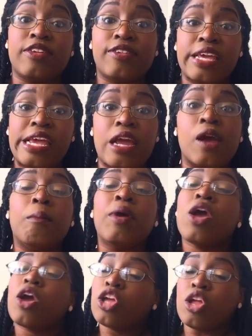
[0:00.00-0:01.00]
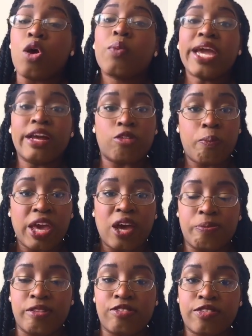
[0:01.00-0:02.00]
team, we had to pick
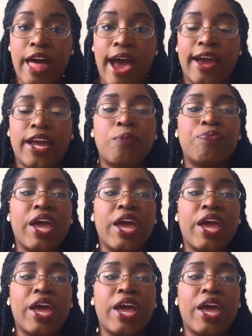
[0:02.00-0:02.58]
up the slack.